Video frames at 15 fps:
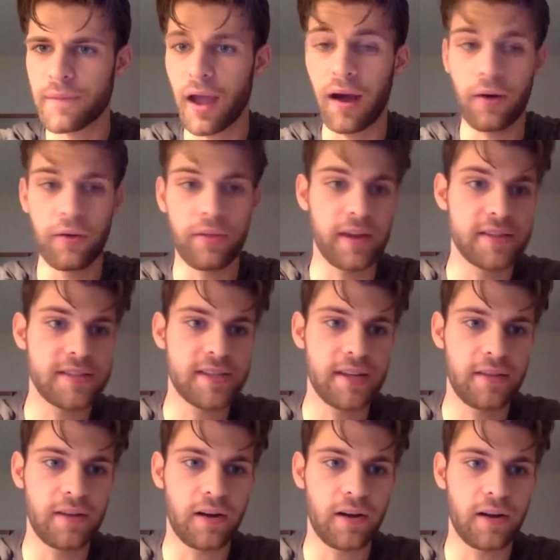how they see
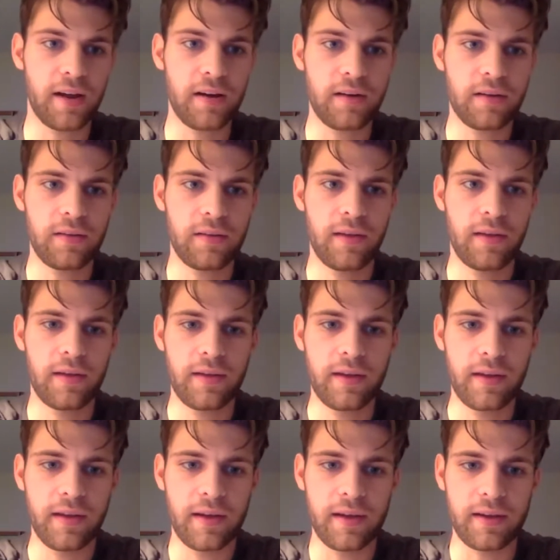their care
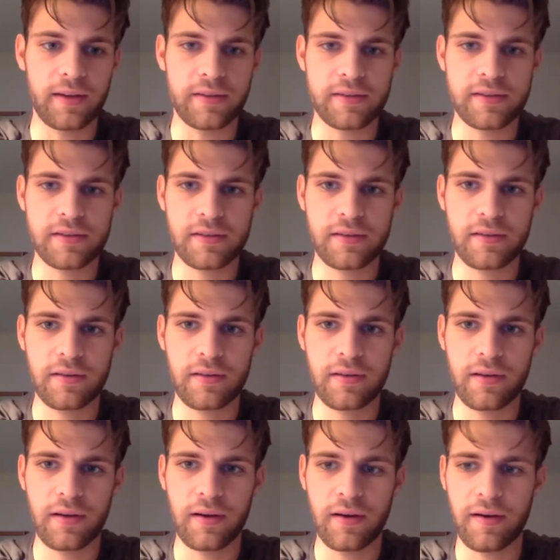and
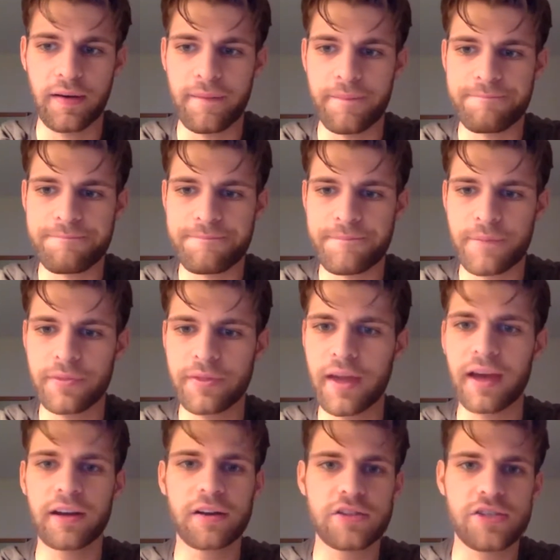
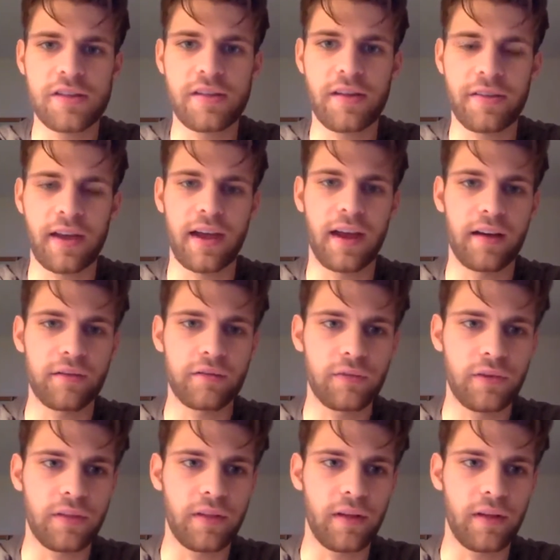the energy that they have with